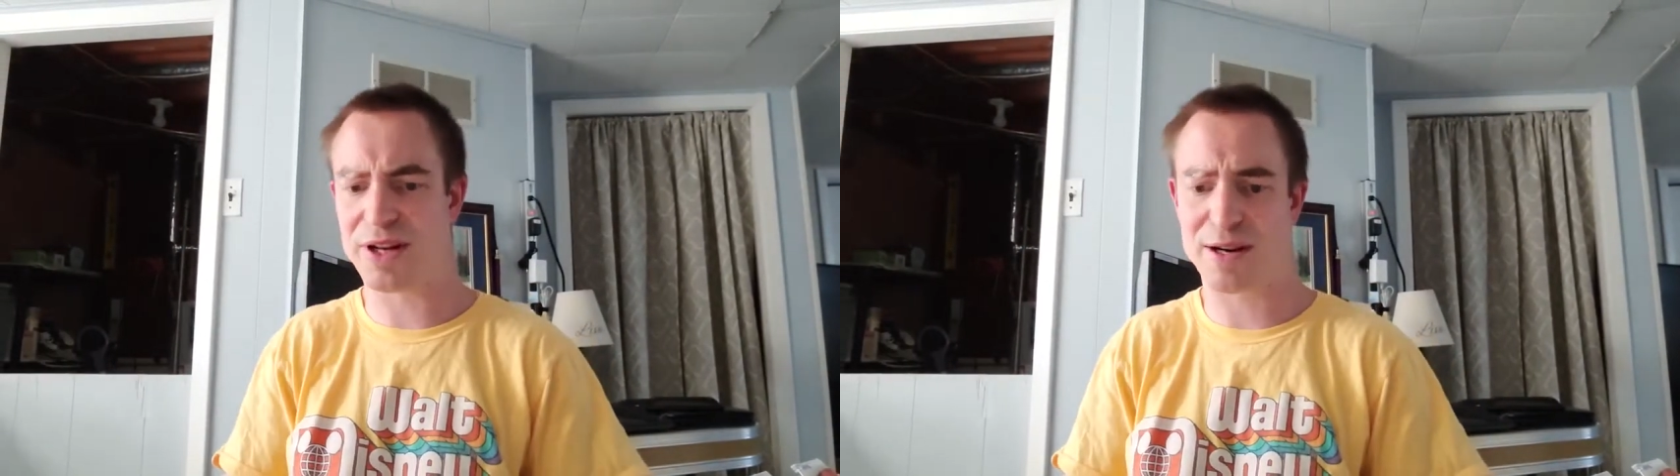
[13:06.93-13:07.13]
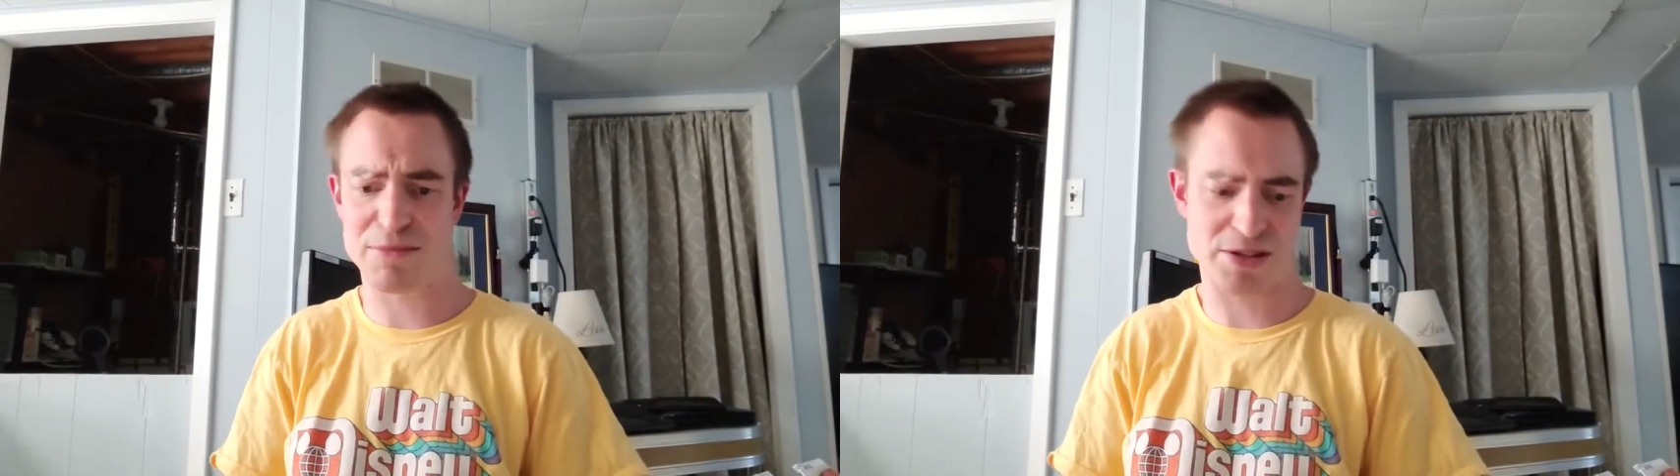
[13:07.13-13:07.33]

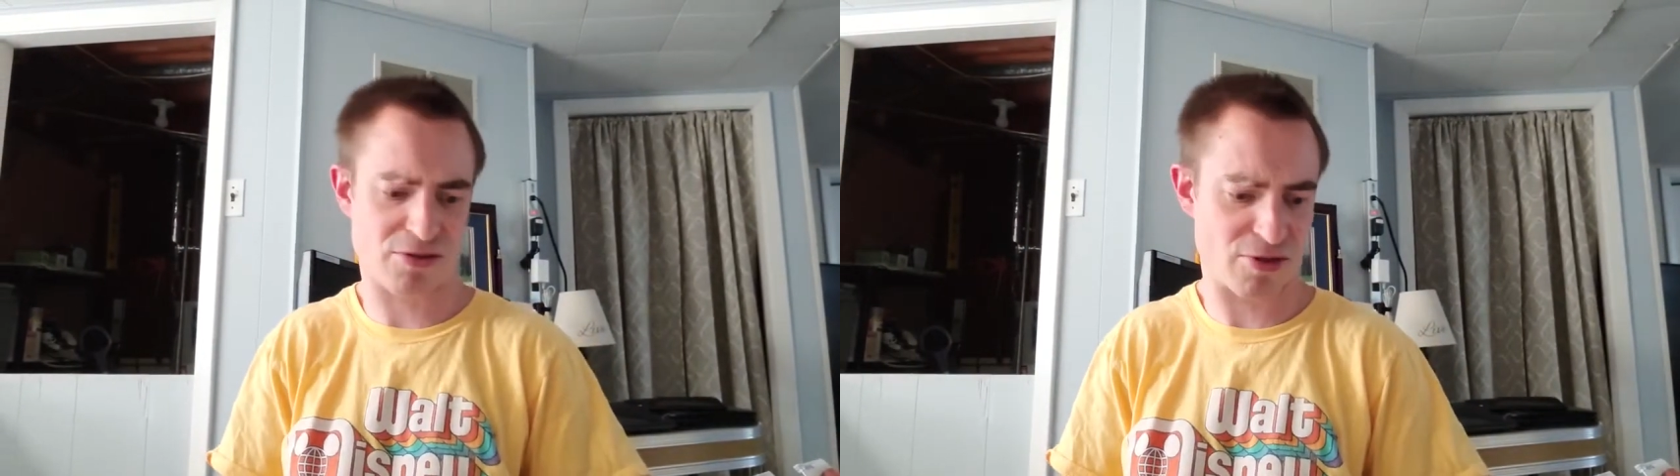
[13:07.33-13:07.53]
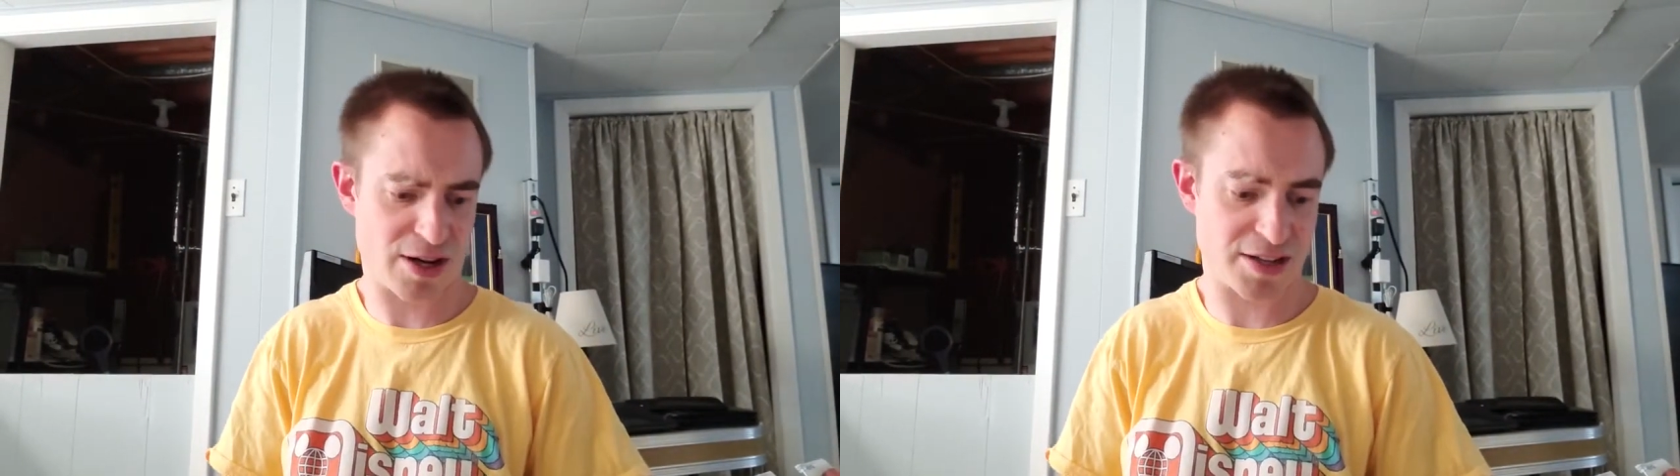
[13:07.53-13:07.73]
I'm just
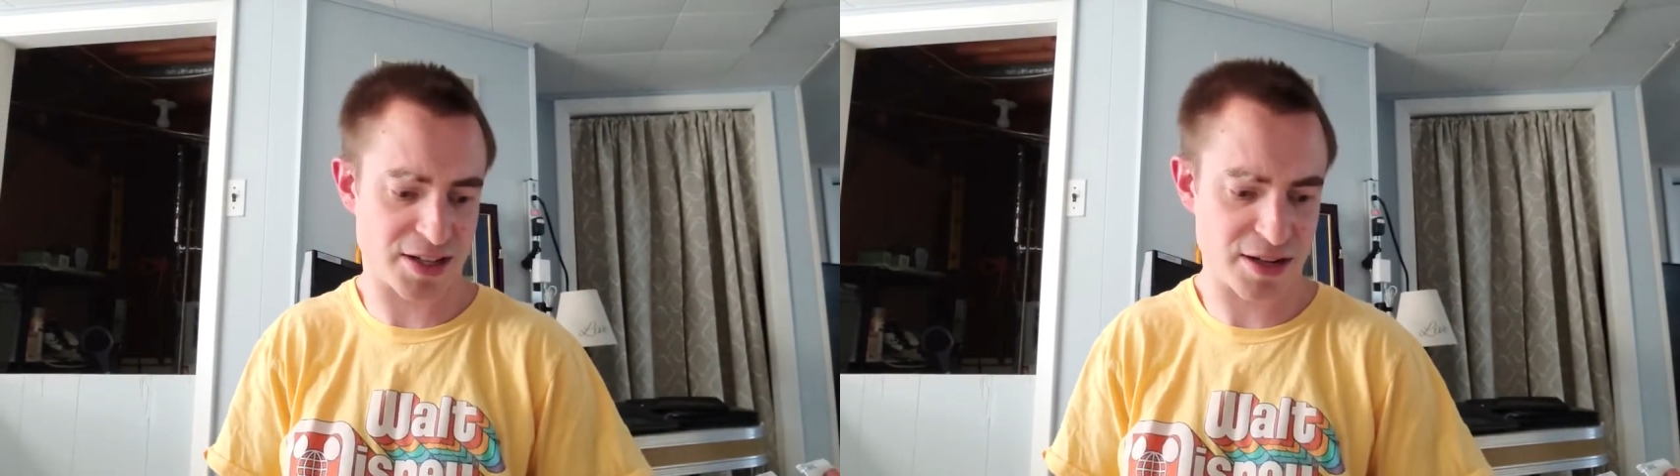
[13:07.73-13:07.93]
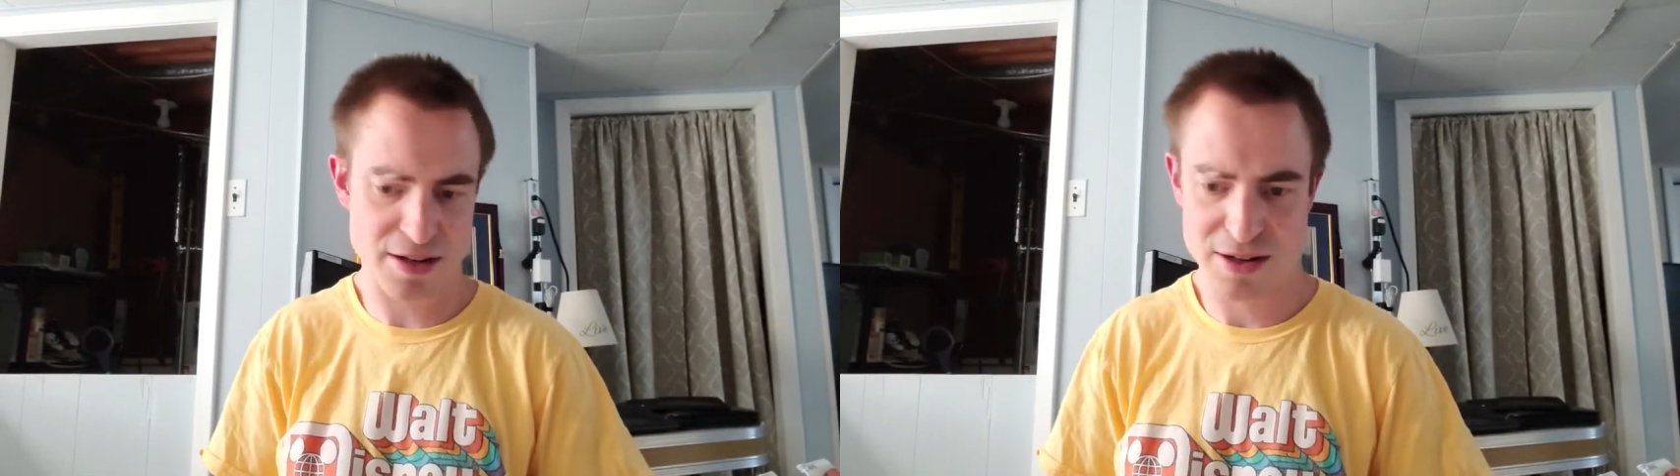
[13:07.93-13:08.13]
crazy.